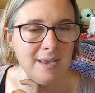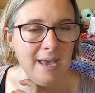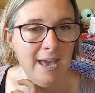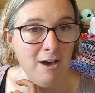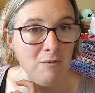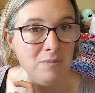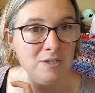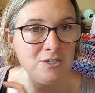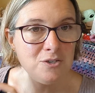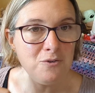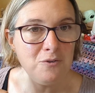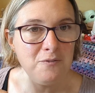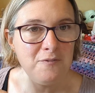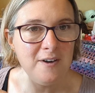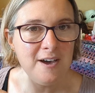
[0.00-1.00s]
help the
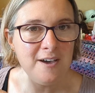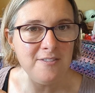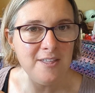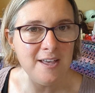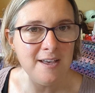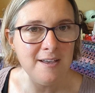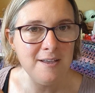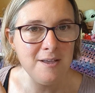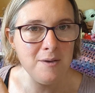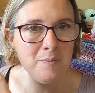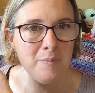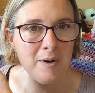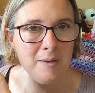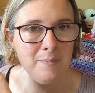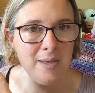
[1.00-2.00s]
school further
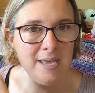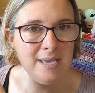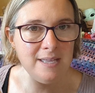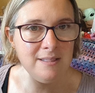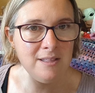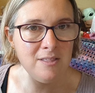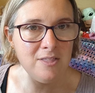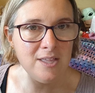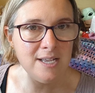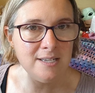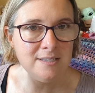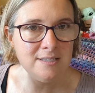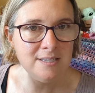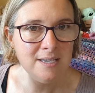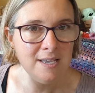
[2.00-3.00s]
by making the
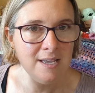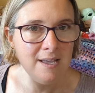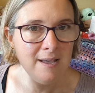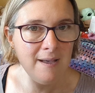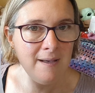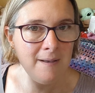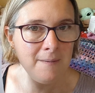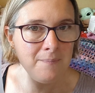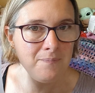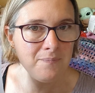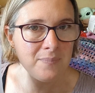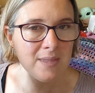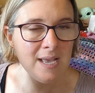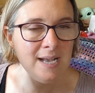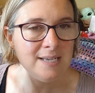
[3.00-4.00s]
things
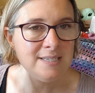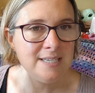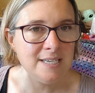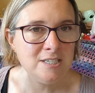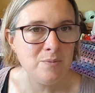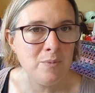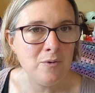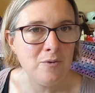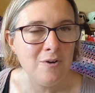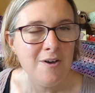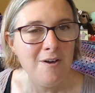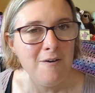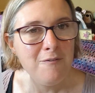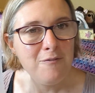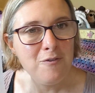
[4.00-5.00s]
accessible
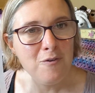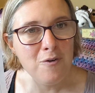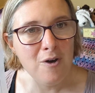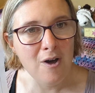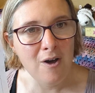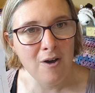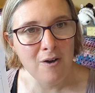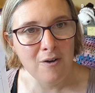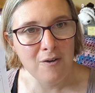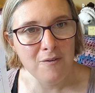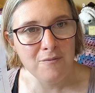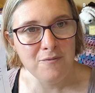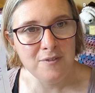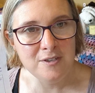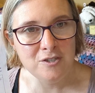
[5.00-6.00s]
for our
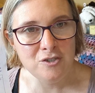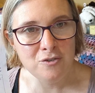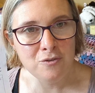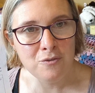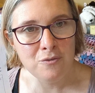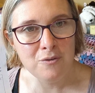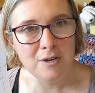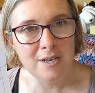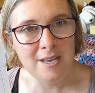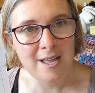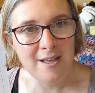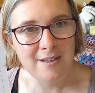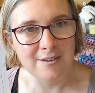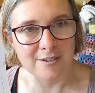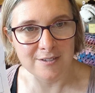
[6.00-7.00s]
visual
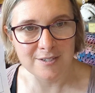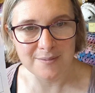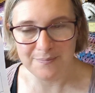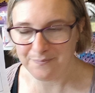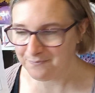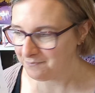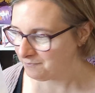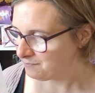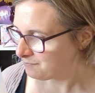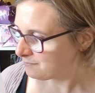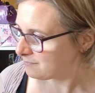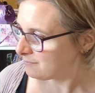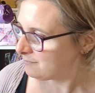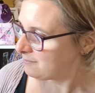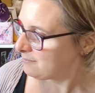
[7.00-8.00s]
learners.
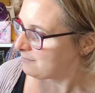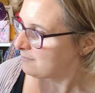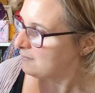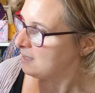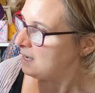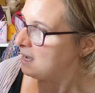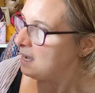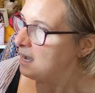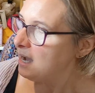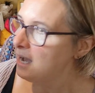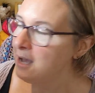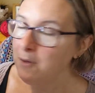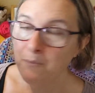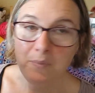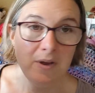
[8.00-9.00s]

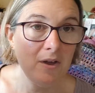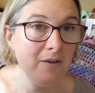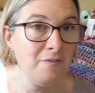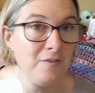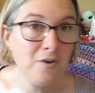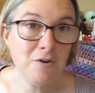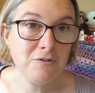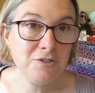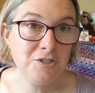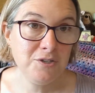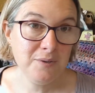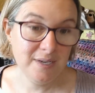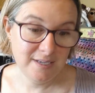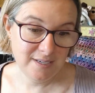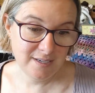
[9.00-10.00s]
But I forgot to
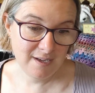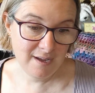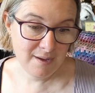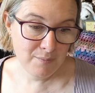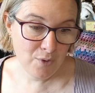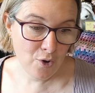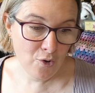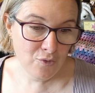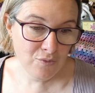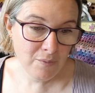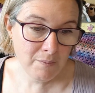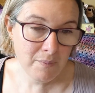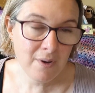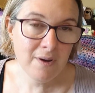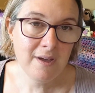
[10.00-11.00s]
do it
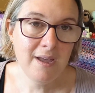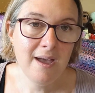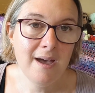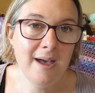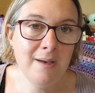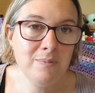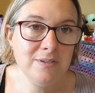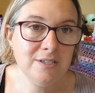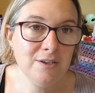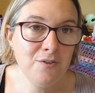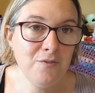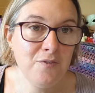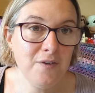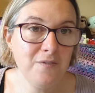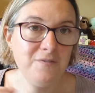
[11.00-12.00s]
on my
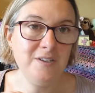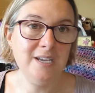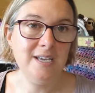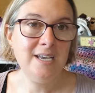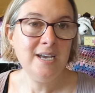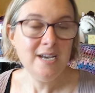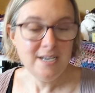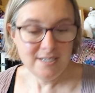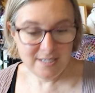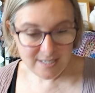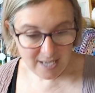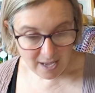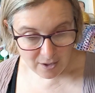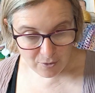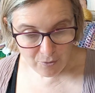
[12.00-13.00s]
episode 50,
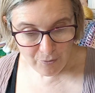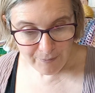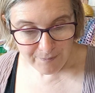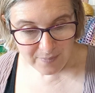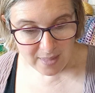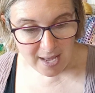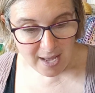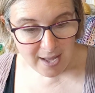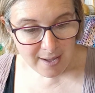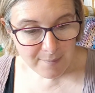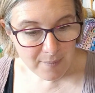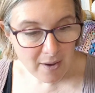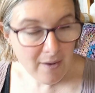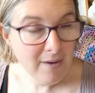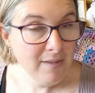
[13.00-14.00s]
so
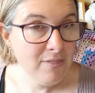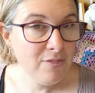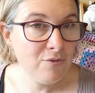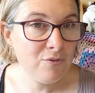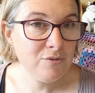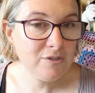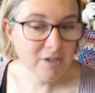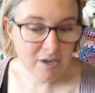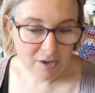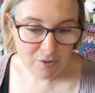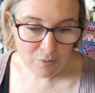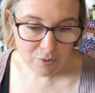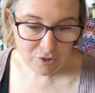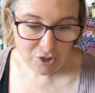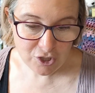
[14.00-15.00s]
I thought I
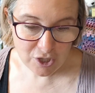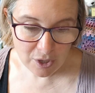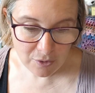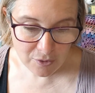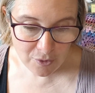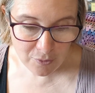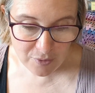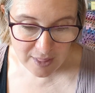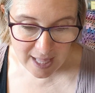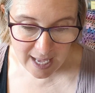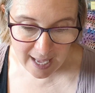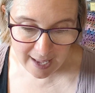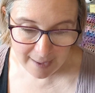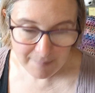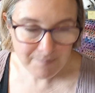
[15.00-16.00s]
would show you
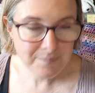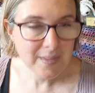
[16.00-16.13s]
there.